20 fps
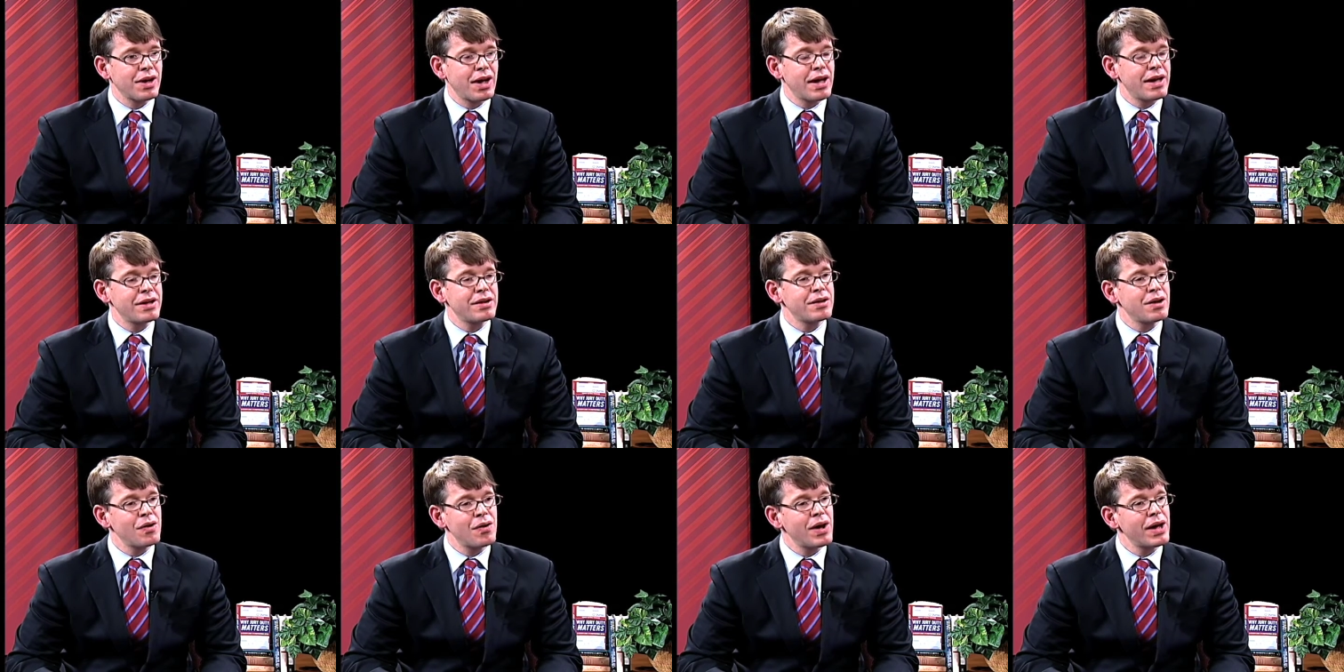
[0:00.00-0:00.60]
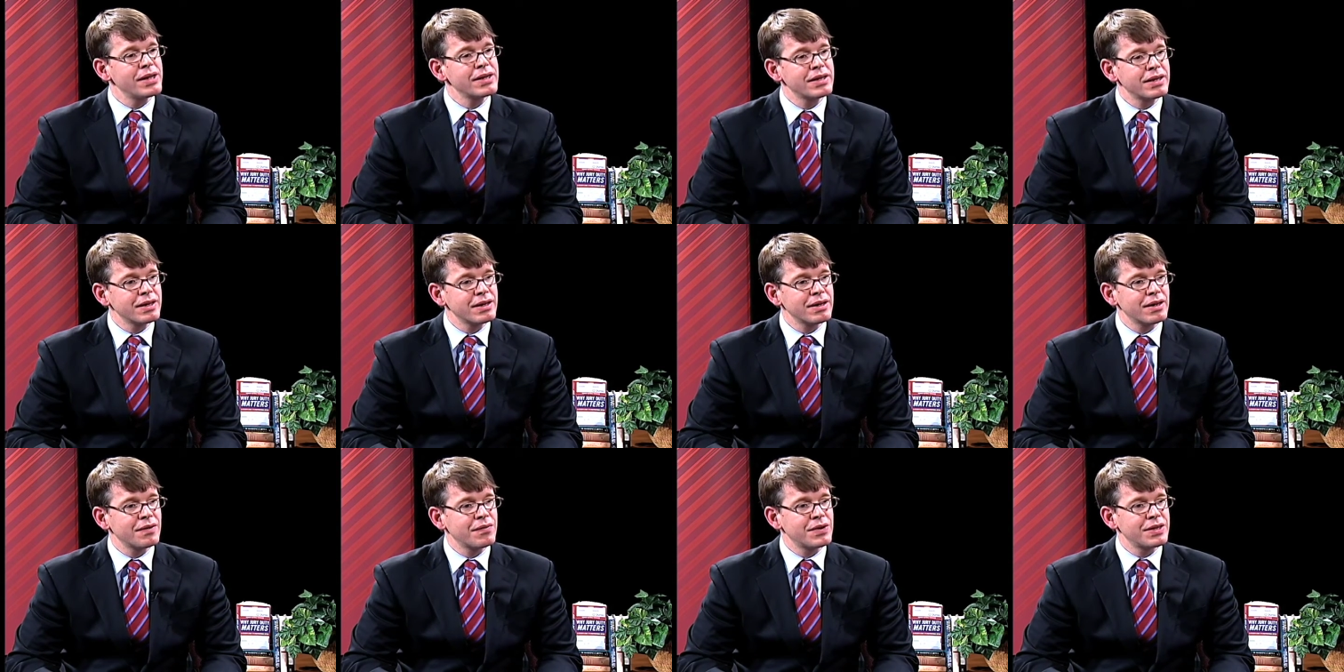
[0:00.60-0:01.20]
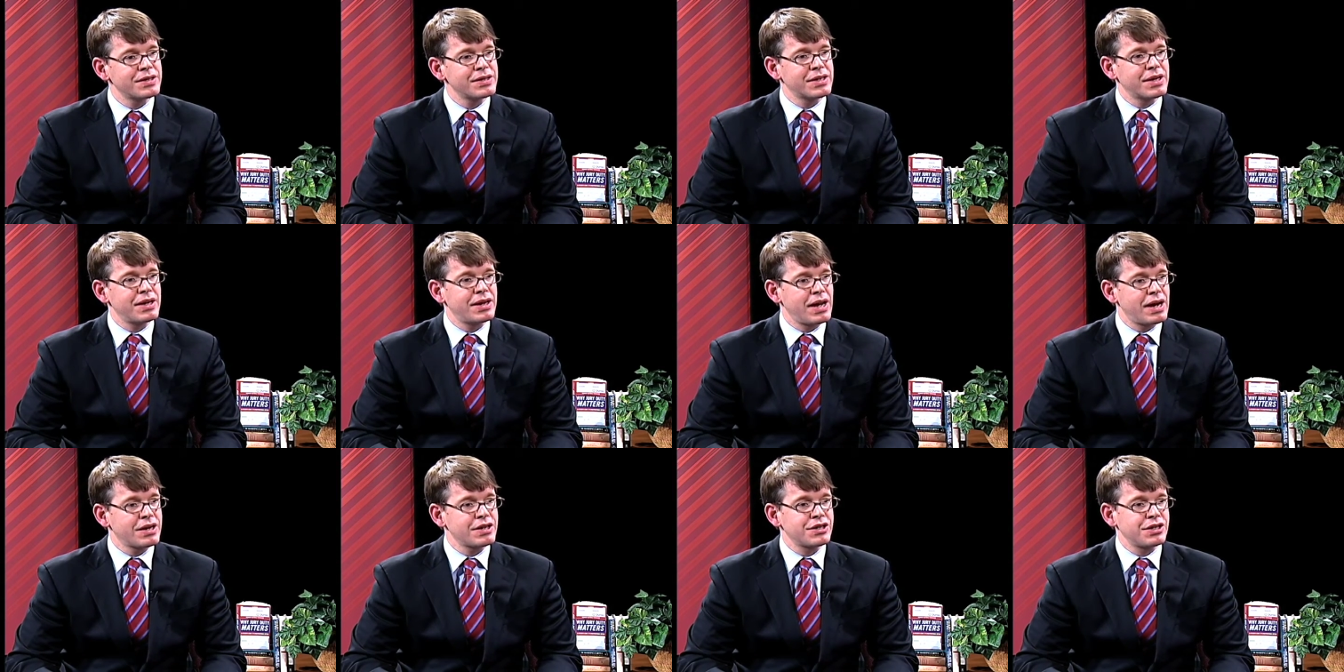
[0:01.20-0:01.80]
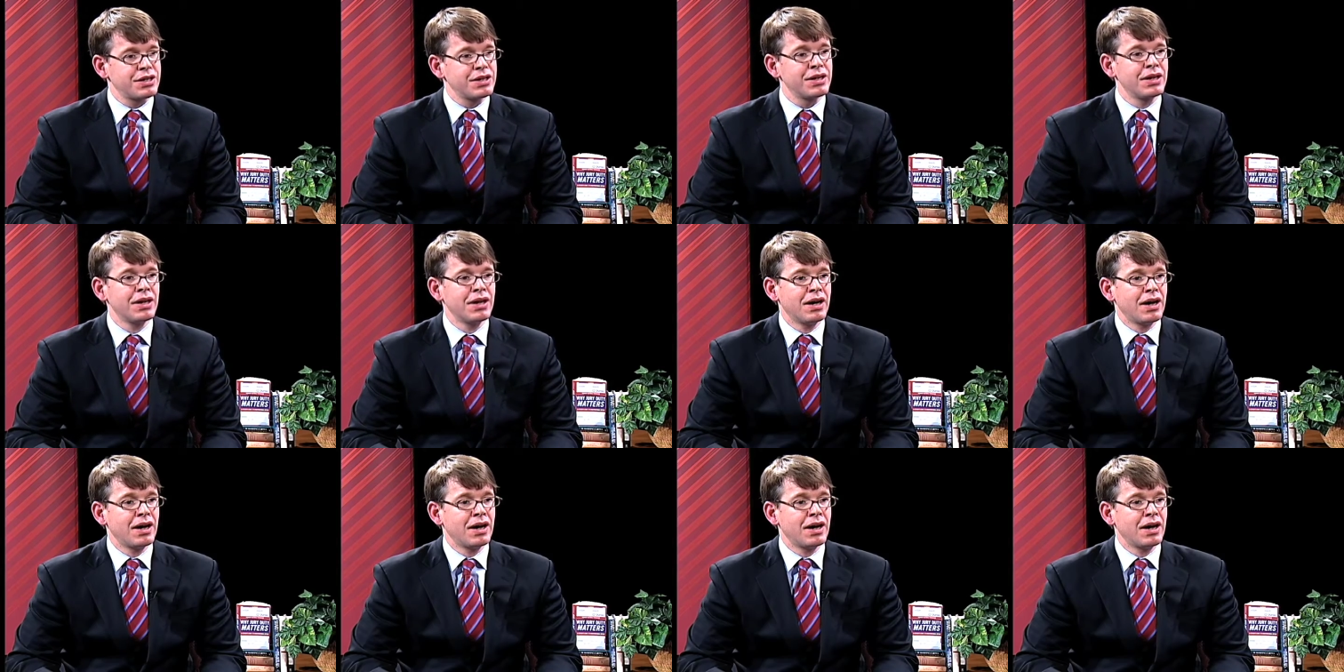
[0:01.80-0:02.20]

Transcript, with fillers: I had no idea of its connection.